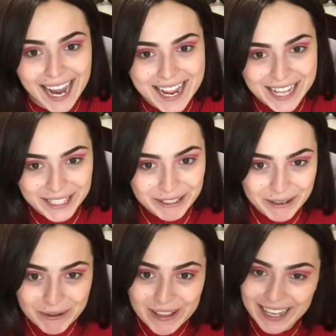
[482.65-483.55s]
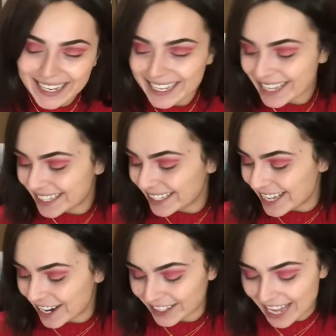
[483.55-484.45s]
I got so lucky this
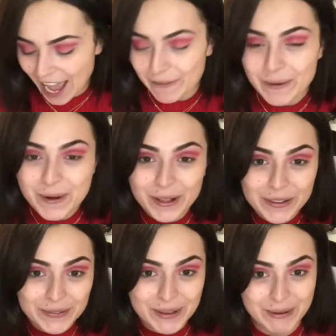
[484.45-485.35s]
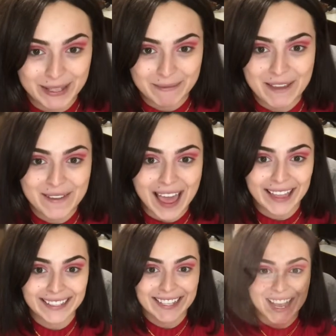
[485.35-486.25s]
year to have all of you as my
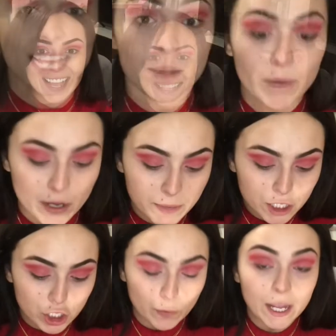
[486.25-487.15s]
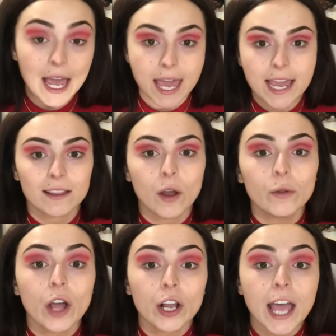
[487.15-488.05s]
Valentine. Like I said, I'm going to be doing a halo
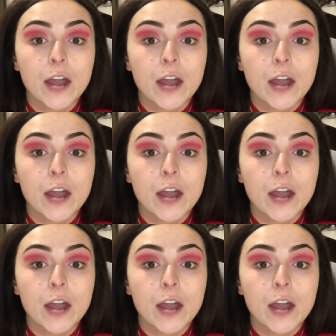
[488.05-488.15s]
look.